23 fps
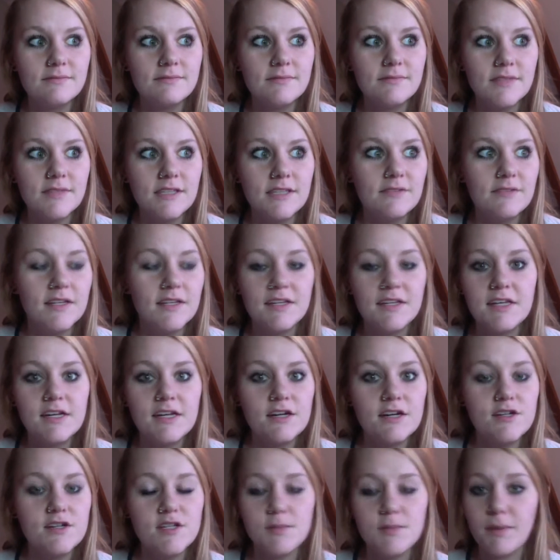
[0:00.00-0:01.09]
even
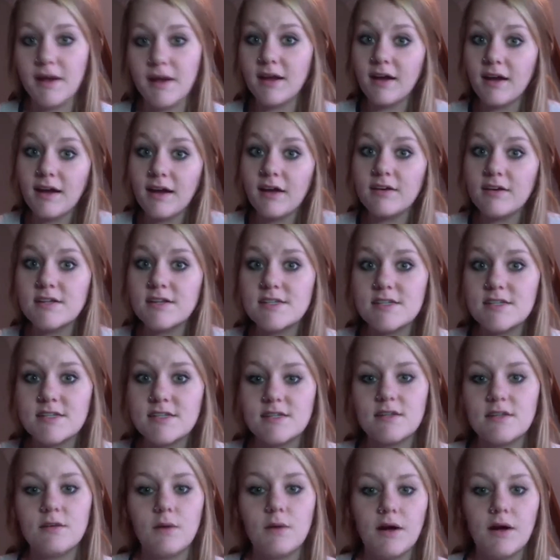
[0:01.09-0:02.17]
years, depending on how
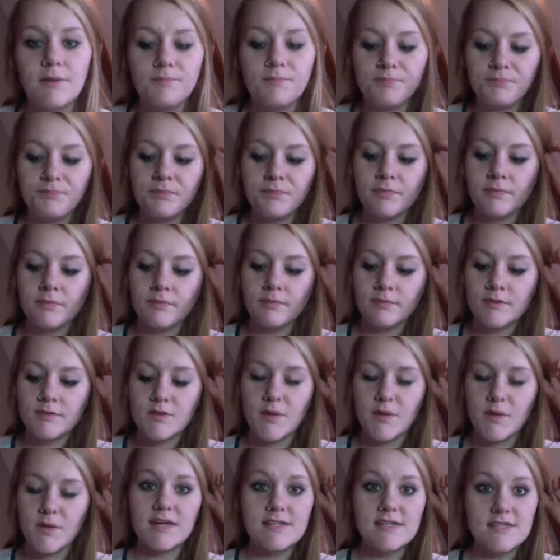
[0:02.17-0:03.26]
consistent you are. That's
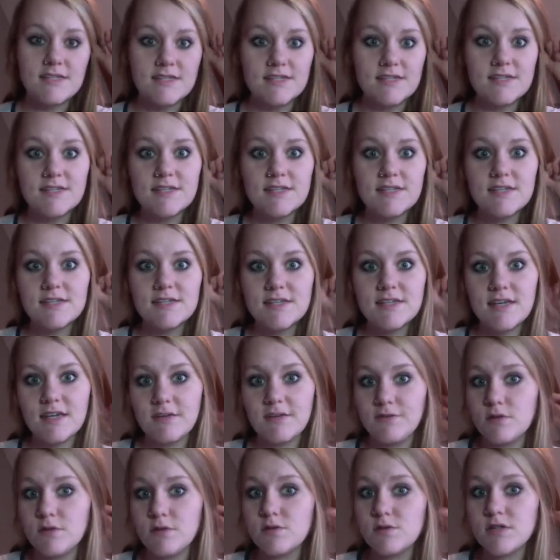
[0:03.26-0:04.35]
why consistency is key.
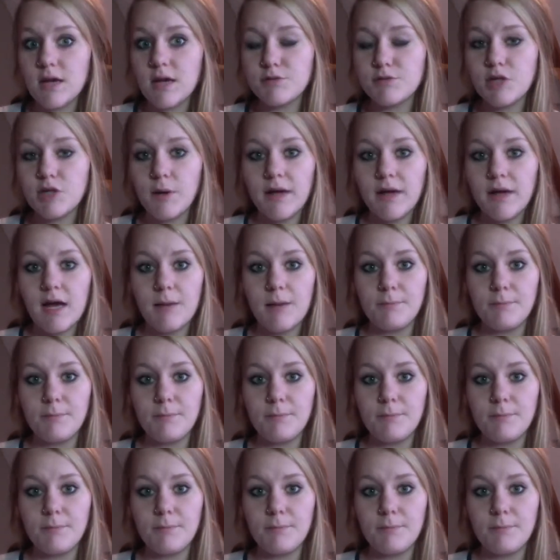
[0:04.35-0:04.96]
If you stop showing up,